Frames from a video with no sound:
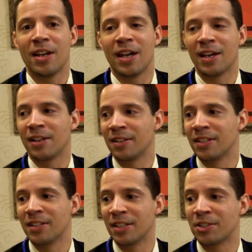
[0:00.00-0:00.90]
and
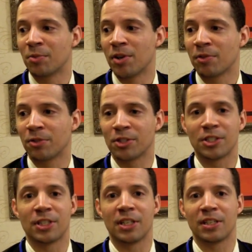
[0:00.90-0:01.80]
it's wonderful
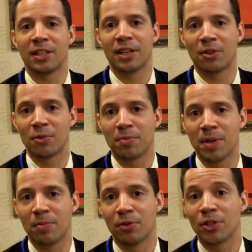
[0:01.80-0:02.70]
just to get together with
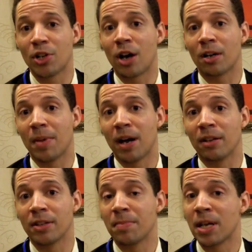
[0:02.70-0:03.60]
people and talk
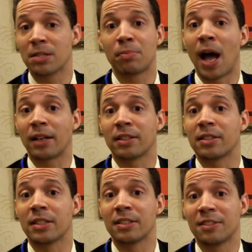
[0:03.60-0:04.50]
about the best
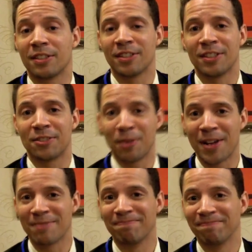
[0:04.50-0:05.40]
practices. It's great.